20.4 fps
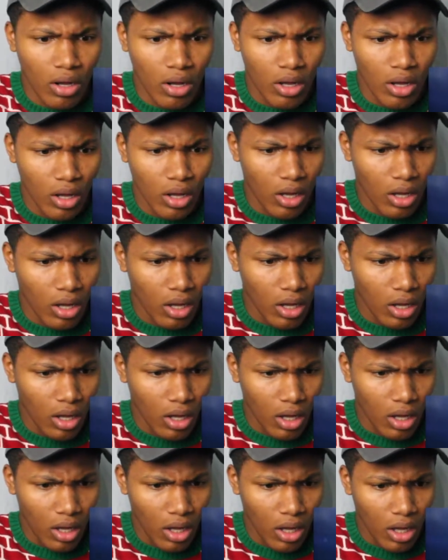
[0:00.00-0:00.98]

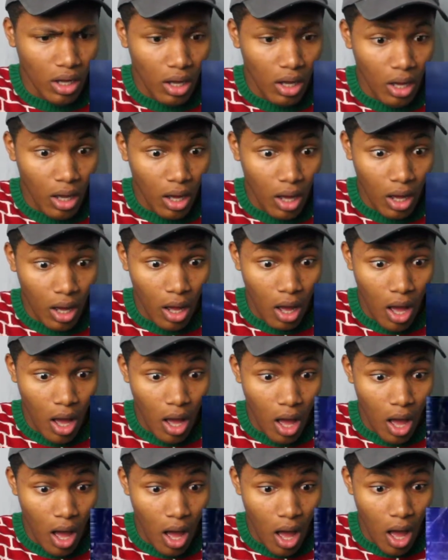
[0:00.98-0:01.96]

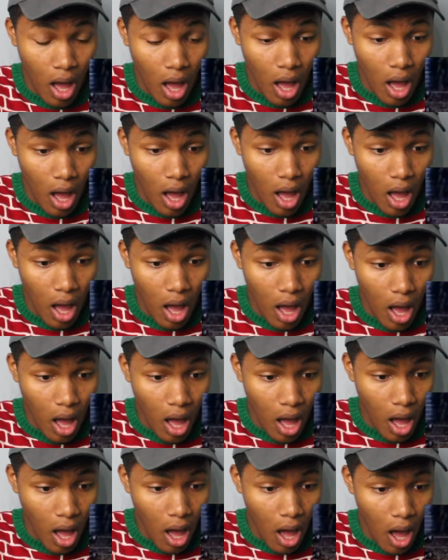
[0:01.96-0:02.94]
(no one is talking)